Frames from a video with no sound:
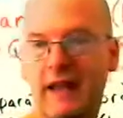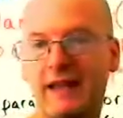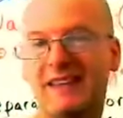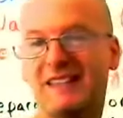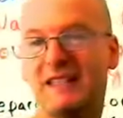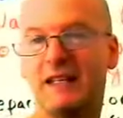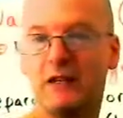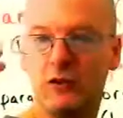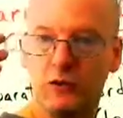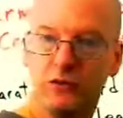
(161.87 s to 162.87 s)
and get
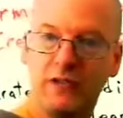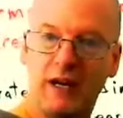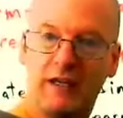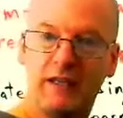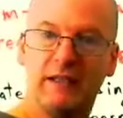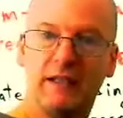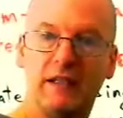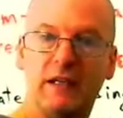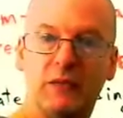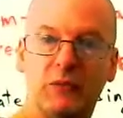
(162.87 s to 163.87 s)
a Google Doc
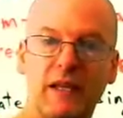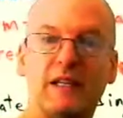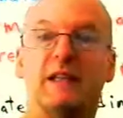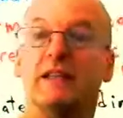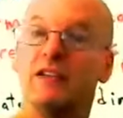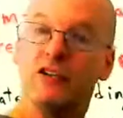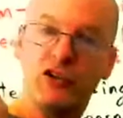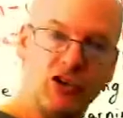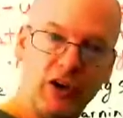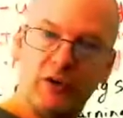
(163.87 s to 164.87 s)
ready,
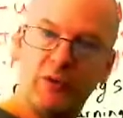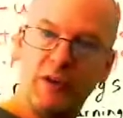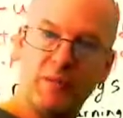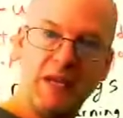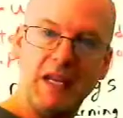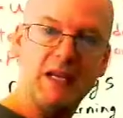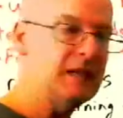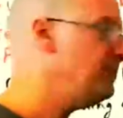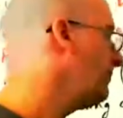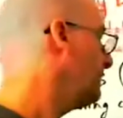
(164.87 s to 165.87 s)
share it with
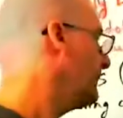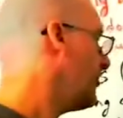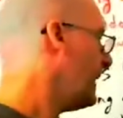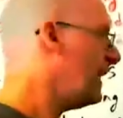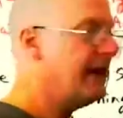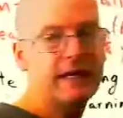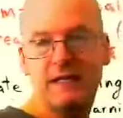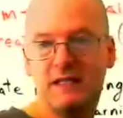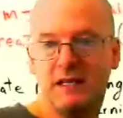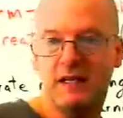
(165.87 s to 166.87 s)
me,
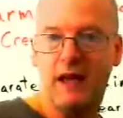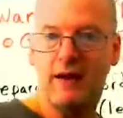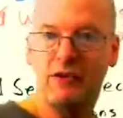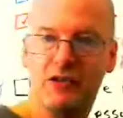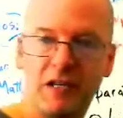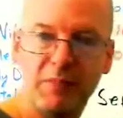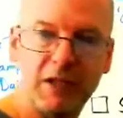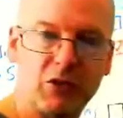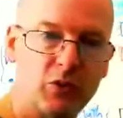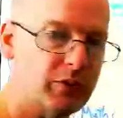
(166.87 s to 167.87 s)
and have your
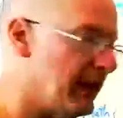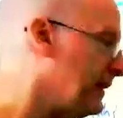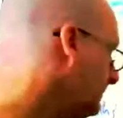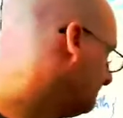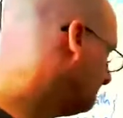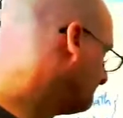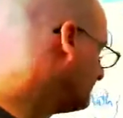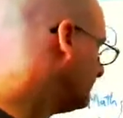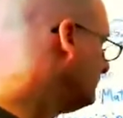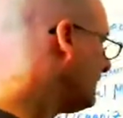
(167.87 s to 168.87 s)
snipping tool ready.
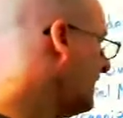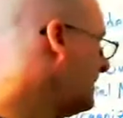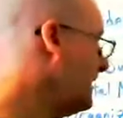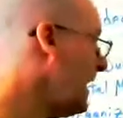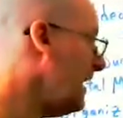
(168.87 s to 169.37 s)
And then